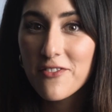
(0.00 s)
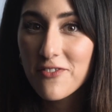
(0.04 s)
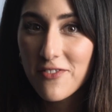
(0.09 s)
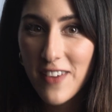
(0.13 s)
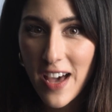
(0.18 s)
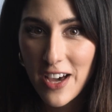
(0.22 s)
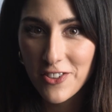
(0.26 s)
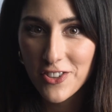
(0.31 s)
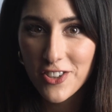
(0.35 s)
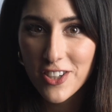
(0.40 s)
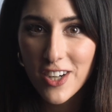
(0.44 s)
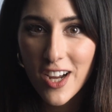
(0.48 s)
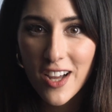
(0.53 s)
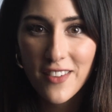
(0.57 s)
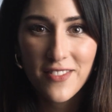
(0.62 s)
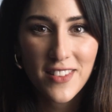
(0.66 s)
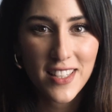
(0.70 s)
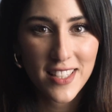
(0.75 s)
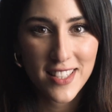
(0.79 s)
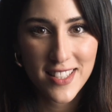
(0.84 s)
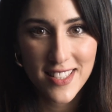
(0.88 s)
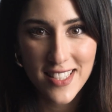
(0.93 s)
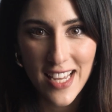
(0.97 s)
founder of
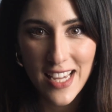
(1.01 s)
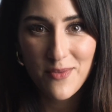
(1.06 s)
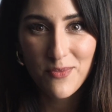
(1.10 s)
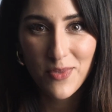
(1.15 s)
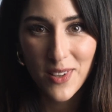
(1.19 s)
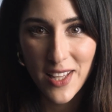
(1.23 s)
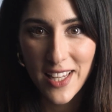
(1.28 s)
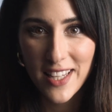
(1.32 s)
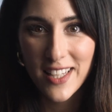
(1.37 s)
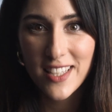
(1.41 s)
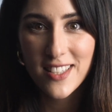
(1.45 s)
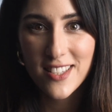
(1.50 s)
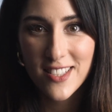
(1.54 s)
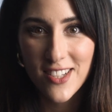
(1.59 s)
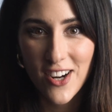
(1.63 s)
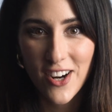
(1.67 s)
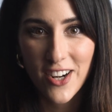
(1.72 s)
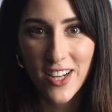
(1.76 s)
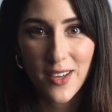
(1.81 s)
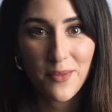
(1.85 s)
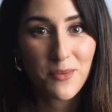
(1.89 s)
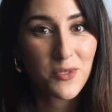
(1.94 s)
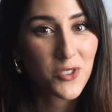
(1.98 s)
the estate planning
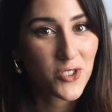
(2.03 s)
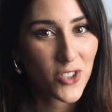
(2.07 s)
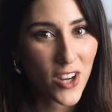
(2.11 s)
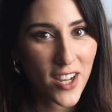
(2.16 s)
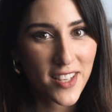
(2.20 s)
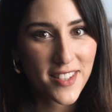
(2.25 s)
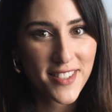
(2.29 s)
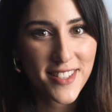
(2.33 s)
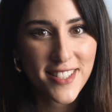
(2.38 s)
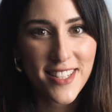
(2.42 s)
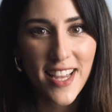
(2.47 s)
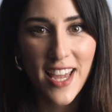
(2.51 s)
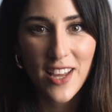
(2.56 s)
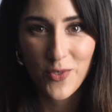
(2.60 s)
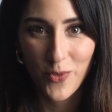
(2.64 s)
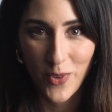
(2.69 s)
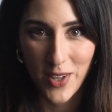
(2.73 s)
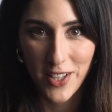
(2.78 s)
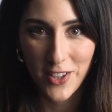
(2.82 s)
startup Trust and